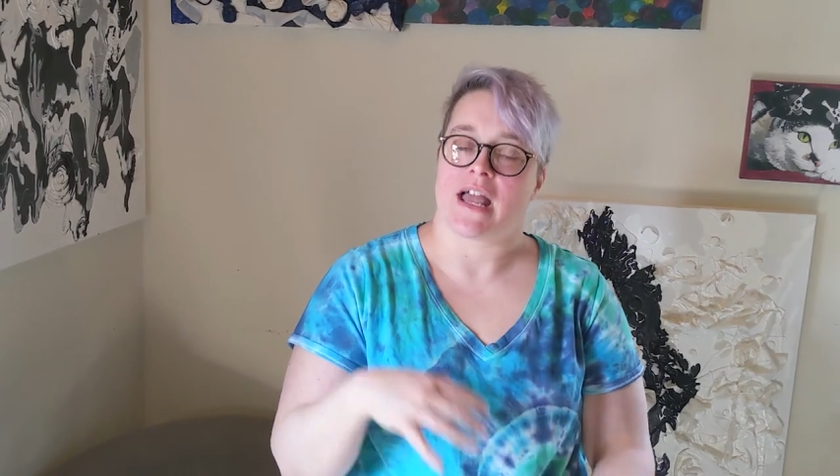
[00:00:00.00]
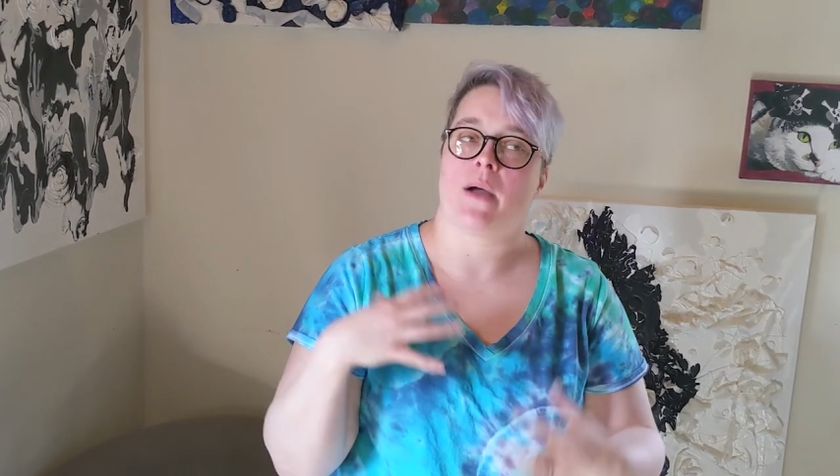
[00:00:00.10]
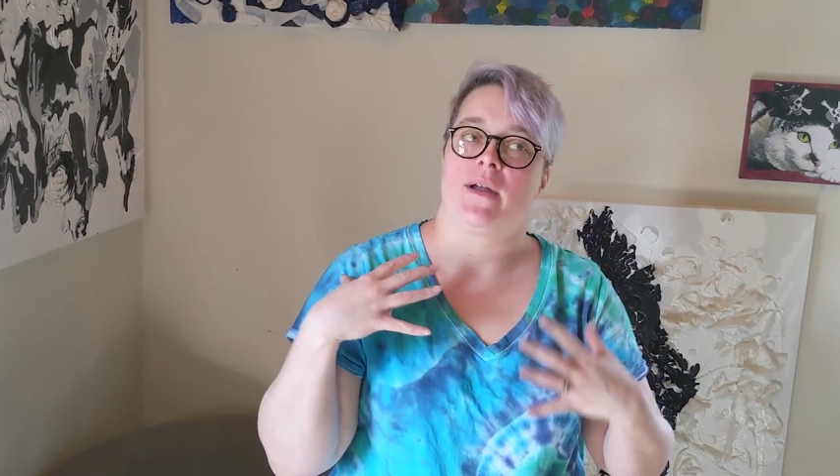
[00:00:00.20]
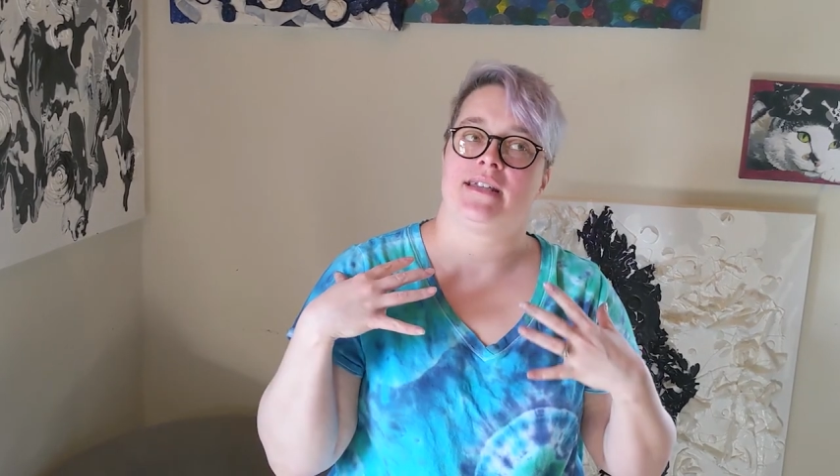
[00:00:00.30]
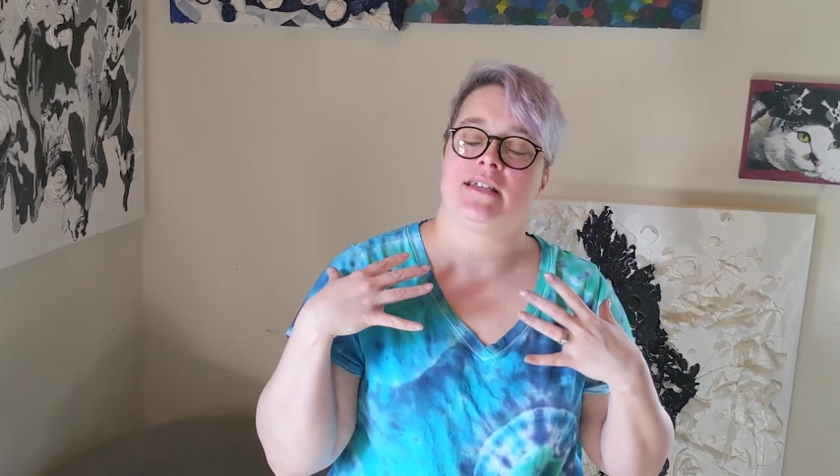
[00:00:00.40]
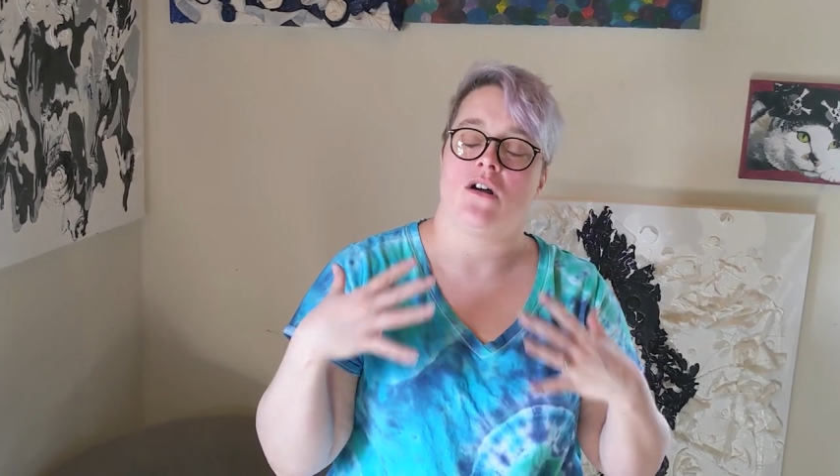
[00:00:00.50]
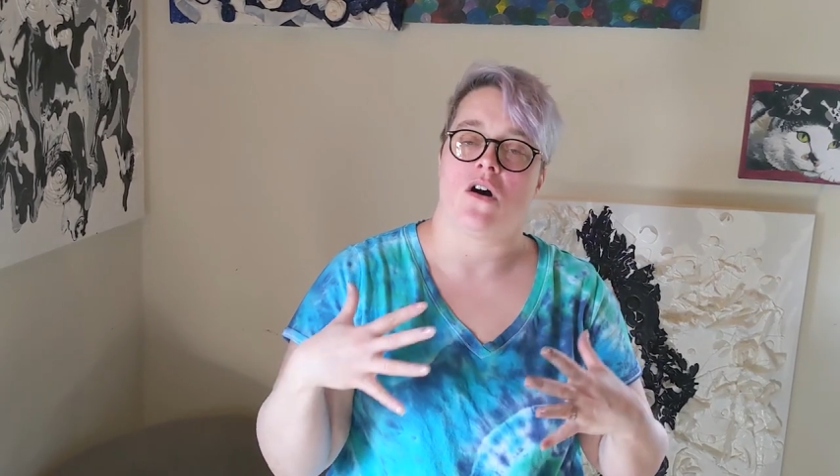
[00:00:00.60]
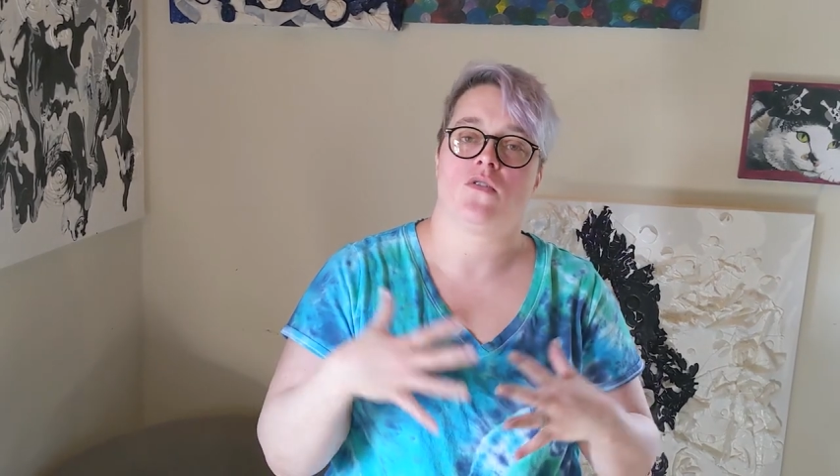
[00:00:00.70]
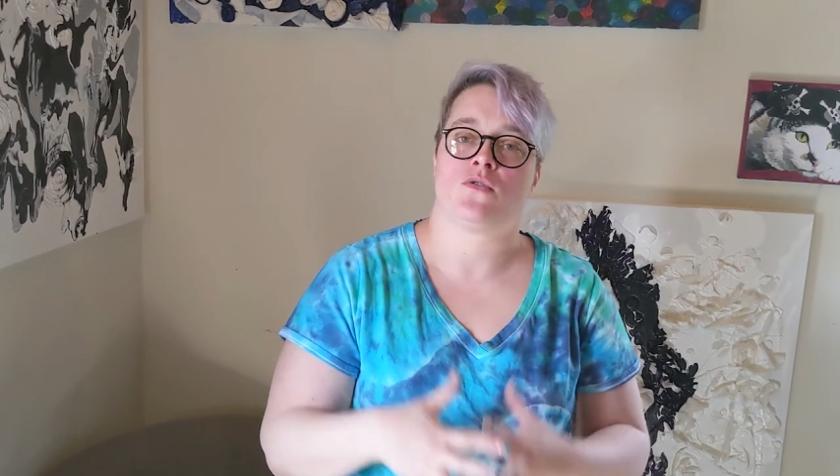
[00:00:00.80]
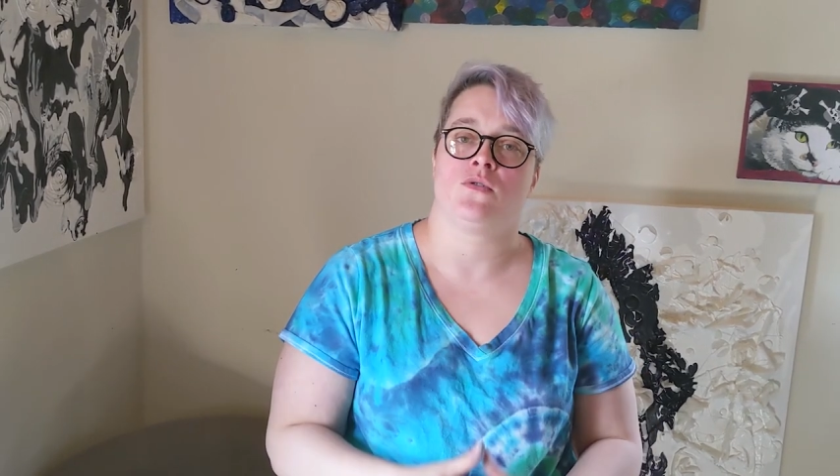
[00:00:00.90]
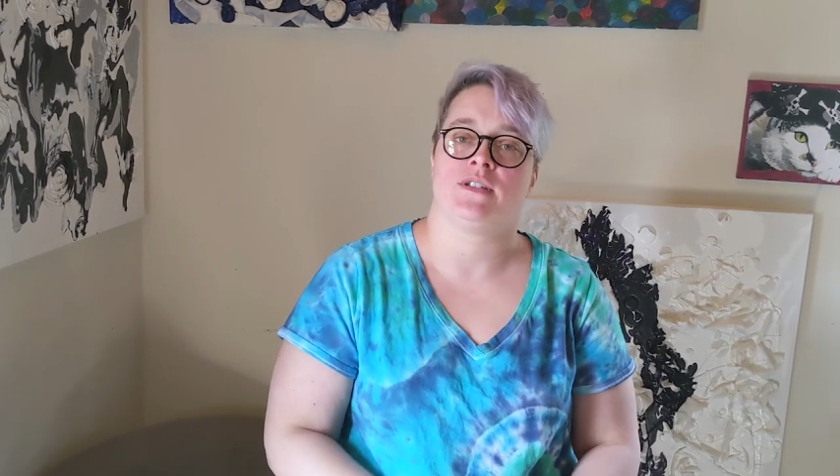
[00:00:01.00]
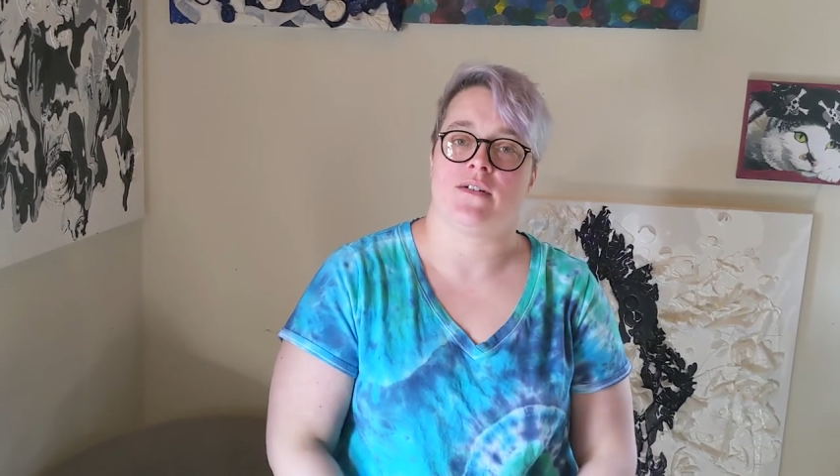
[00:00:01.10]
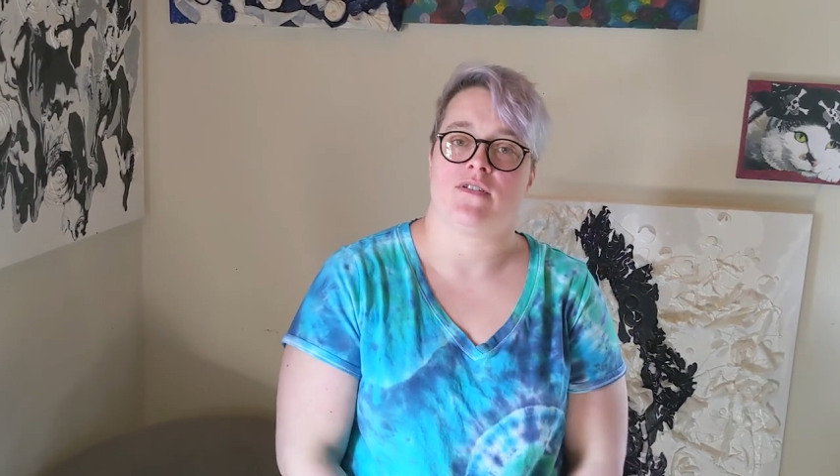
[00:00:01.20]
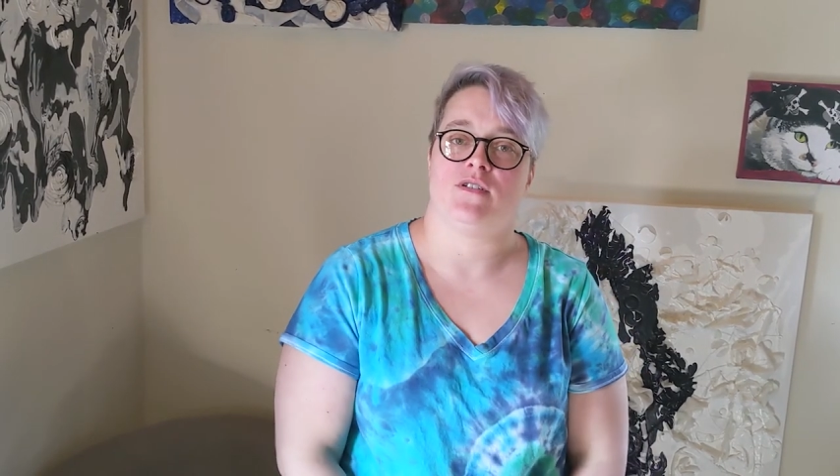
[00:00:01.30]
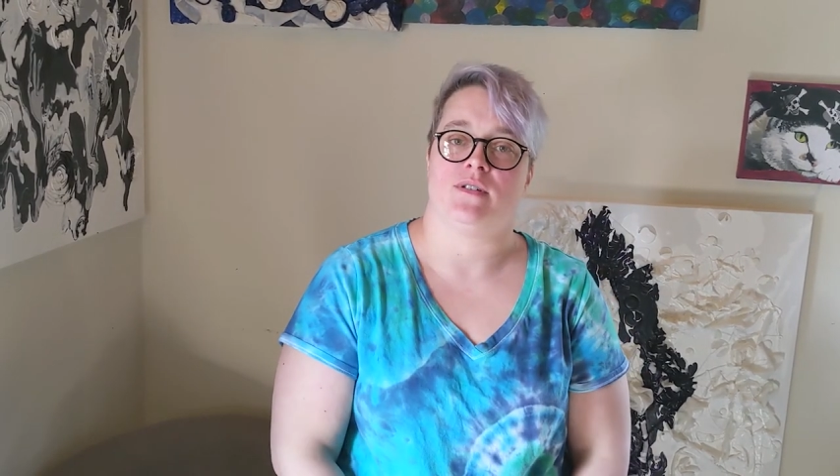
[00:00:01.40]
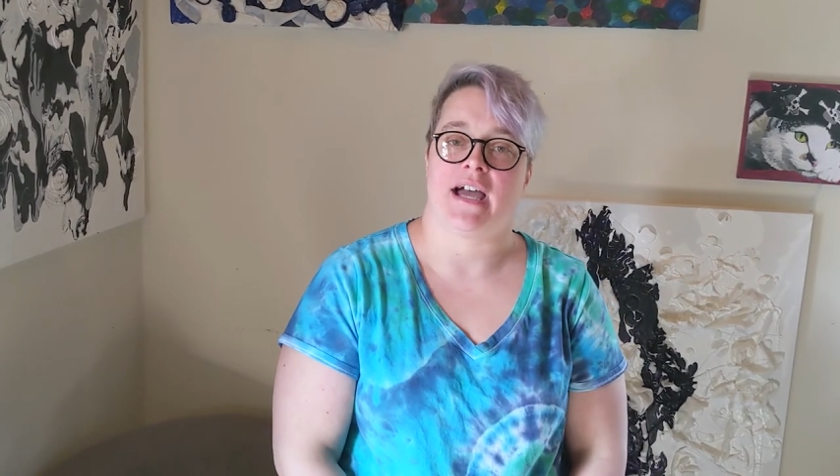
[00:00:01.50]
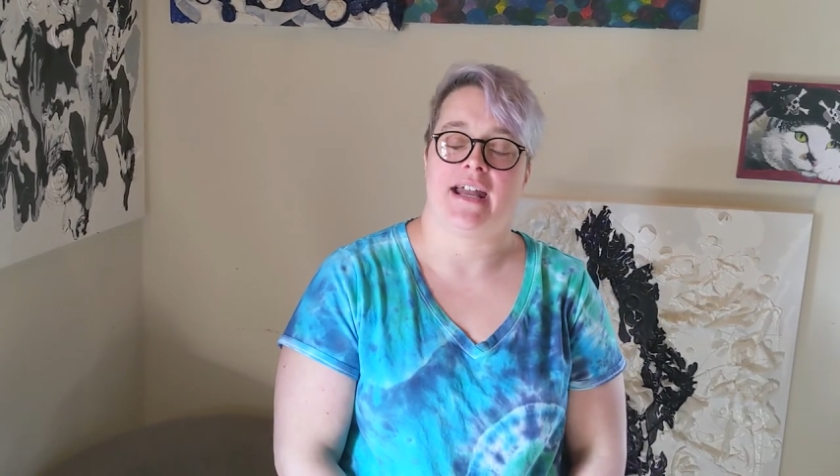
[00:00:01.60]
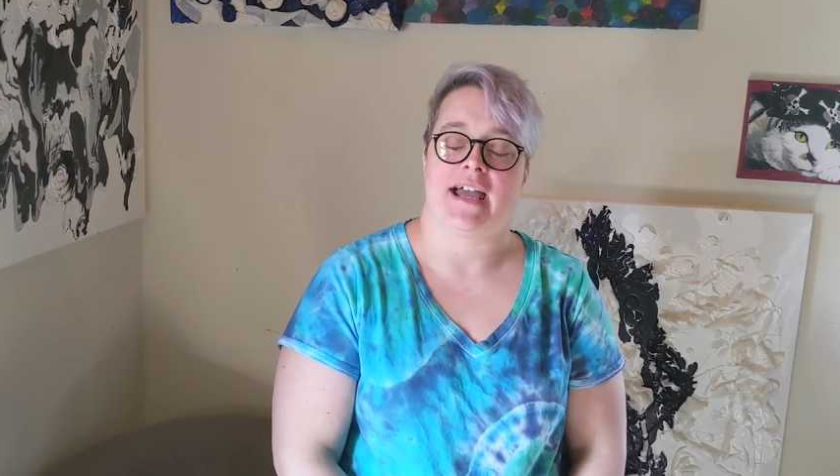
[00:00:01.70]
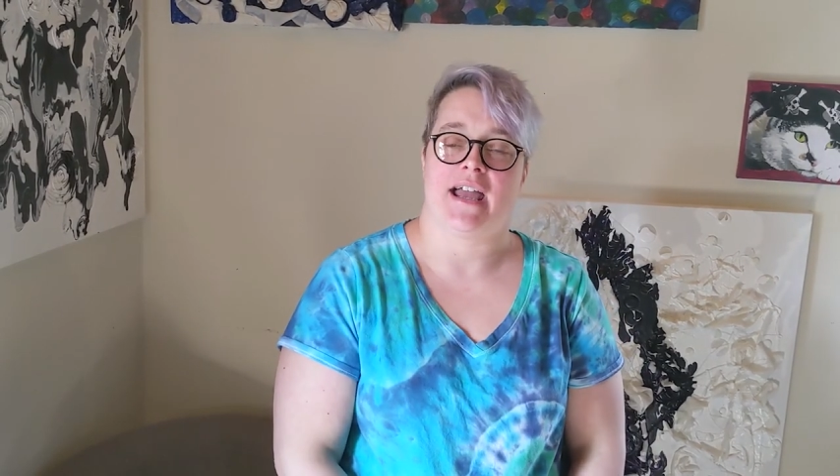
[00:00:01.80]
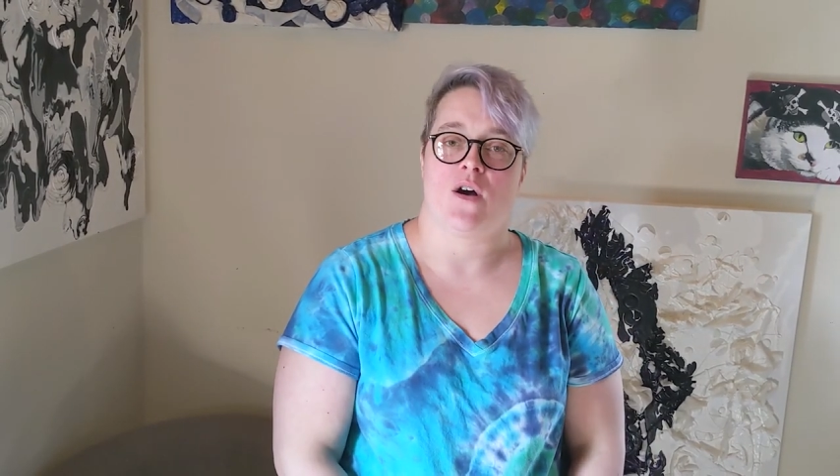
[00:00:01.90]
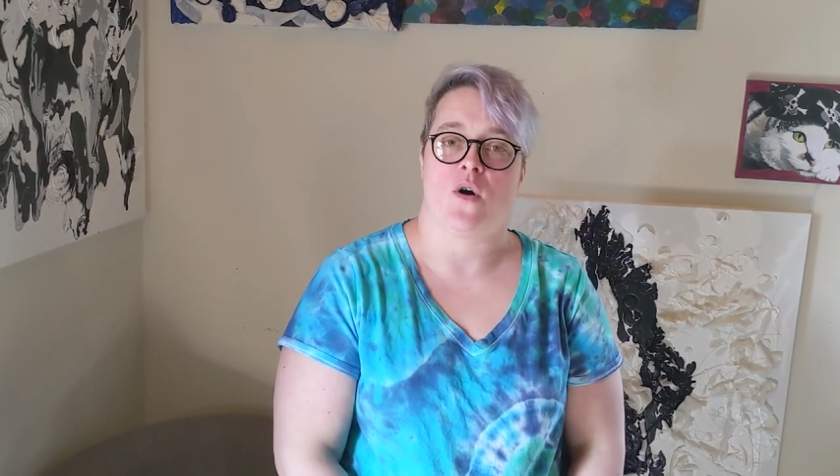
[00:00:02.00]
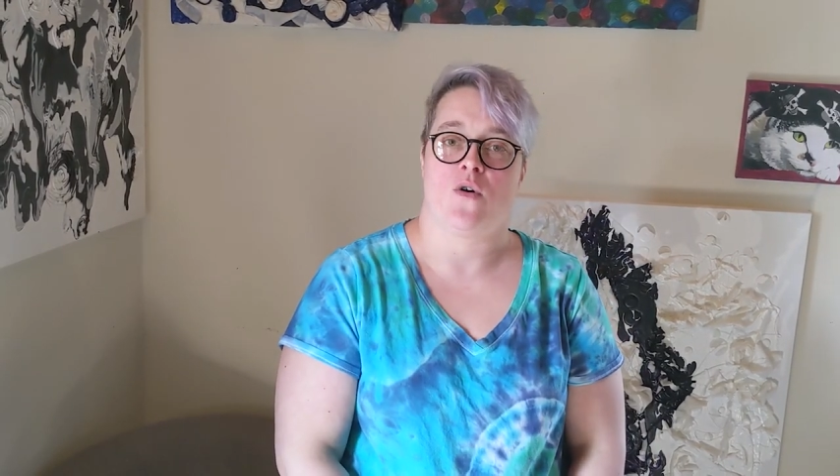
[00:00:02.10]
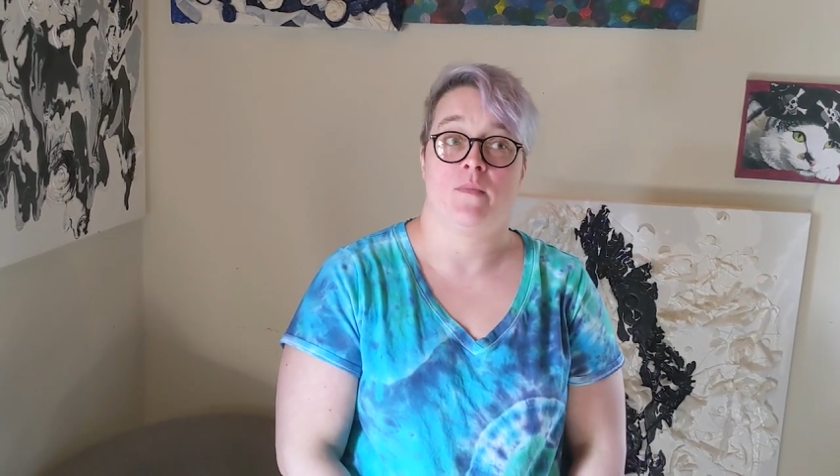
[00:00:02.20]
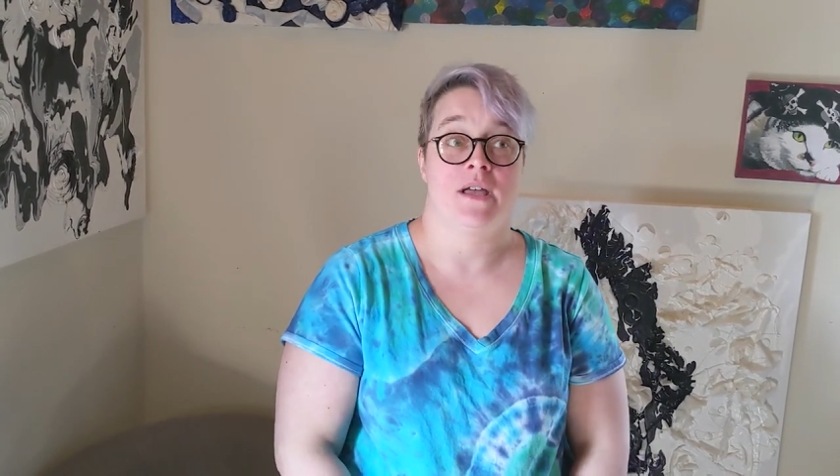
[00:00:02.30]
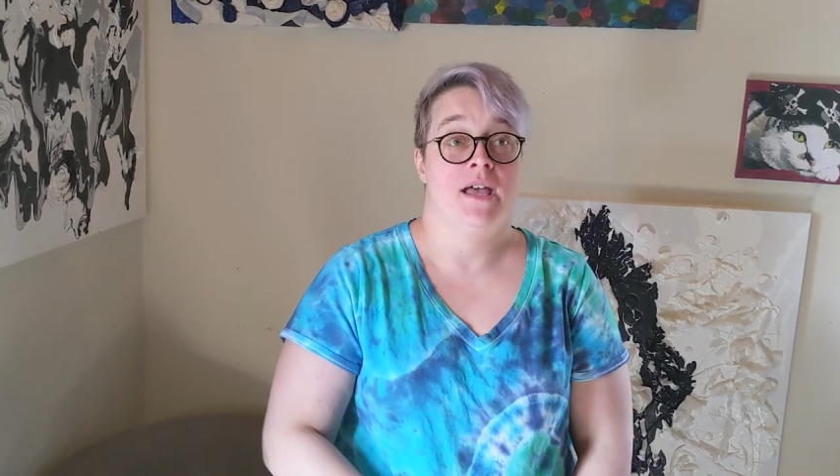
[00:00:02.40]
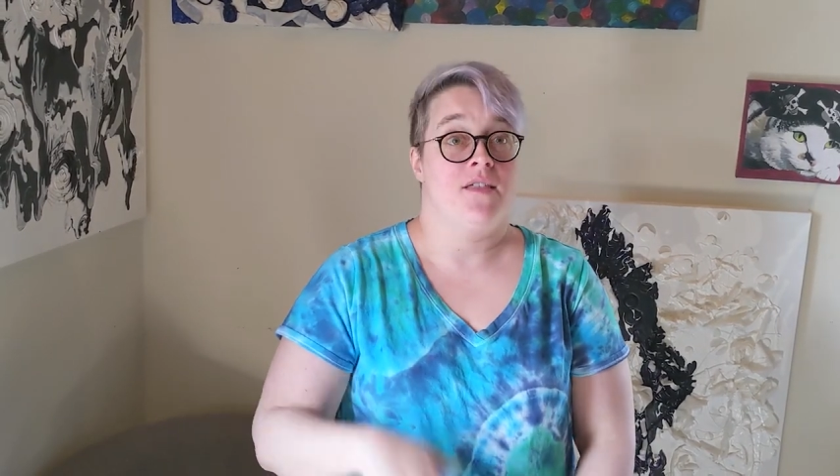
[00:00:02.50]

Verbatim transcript: I want to see all the cool stuff that you tie-dye at home,